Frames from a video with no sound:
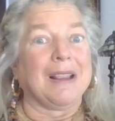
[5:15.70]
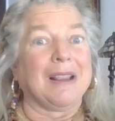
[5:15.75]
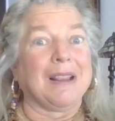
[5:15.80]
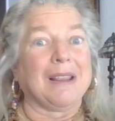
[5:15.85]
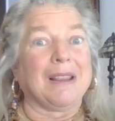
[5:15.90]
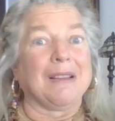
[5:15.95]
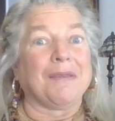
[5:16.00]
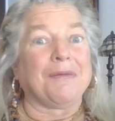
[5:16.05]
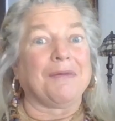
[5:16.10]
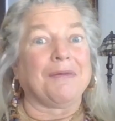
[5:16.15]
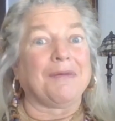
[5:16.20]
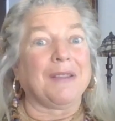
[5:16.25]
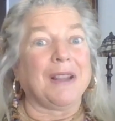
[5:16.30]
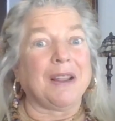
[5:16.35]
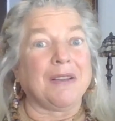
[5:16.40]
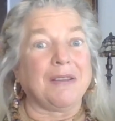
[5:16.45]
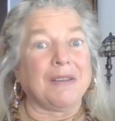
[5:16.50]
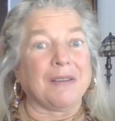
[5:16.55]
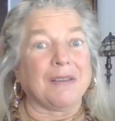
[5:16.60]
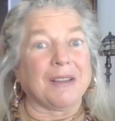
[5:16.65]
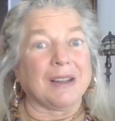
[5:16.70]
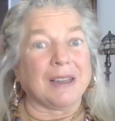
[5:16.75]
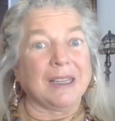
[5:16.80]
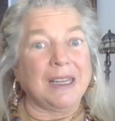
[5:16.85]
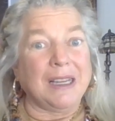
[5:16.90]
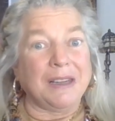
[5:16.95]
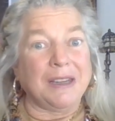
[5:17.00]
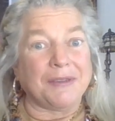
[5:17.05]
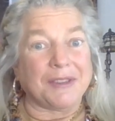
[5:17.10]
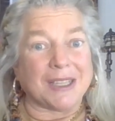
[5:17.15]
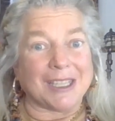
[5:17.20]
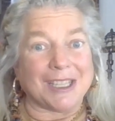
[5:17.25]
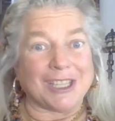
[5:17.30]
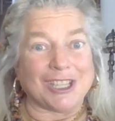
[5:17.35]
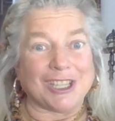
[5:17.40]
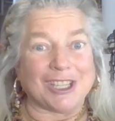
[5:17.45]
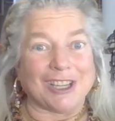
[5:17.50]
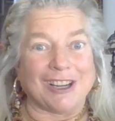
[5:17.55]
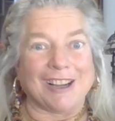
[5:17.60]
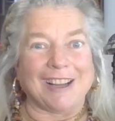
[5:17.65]
the flutter of the leaves that
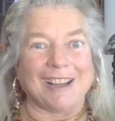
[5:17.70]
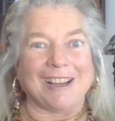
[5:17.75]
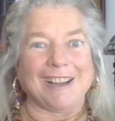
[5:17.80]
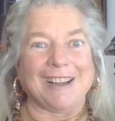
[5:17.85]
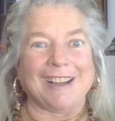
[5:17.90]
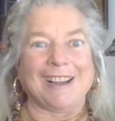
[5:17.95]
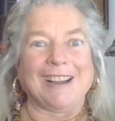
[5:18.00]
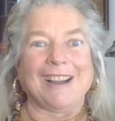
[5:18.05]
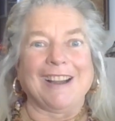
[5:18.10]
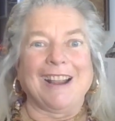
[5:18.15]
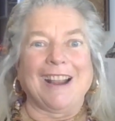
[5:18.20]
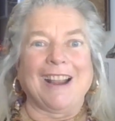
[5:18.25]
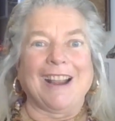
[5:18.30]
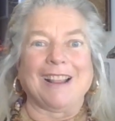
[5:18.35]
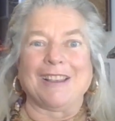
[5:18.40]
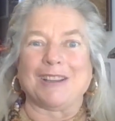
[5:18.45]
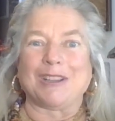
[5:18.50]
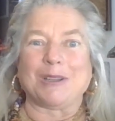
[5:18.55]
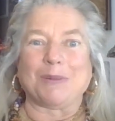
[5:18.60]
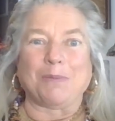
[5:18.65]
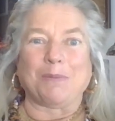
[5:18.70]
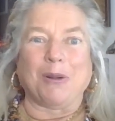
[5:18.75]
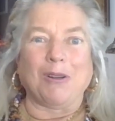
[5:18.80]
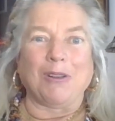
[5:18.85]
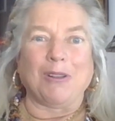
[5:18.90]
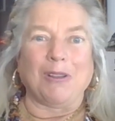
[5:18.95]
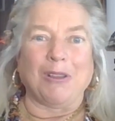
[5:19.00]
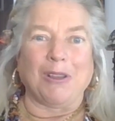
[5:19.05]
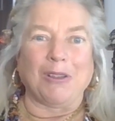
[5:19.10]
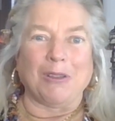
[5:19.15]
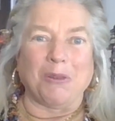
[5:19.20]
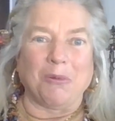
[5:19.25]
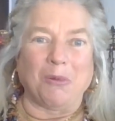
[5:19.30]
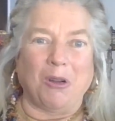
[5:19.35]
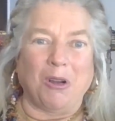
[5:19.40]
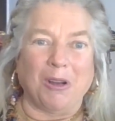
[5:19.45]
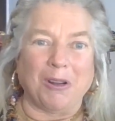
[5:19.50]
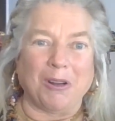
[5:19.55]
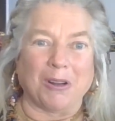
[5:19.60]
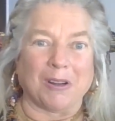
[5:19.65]
shine and the sparkle on the
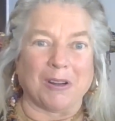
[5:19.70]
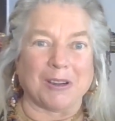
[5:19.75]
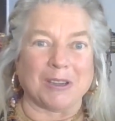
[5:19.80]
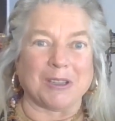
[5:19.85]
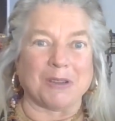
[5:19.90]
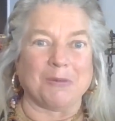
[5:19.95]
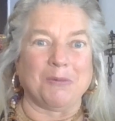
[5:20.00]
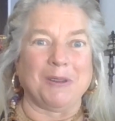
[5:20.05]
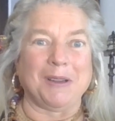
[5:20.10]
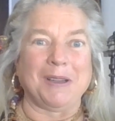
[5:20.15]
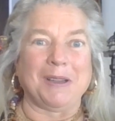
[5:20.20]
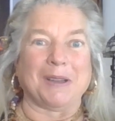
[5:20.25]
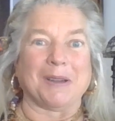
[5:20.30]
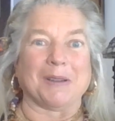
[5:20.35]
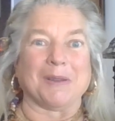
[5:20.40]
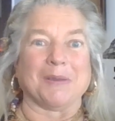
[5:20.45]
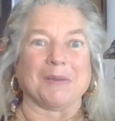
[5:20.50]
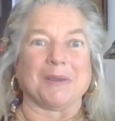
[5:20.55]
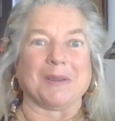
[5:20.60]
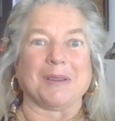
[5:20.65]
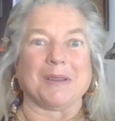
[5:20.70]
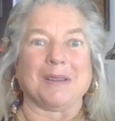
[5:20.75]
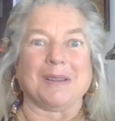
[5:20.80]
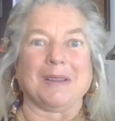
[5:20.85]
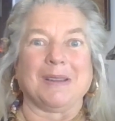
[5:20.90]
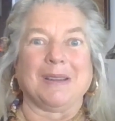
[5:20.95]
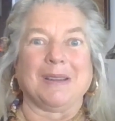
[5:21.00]
water as the wind goes.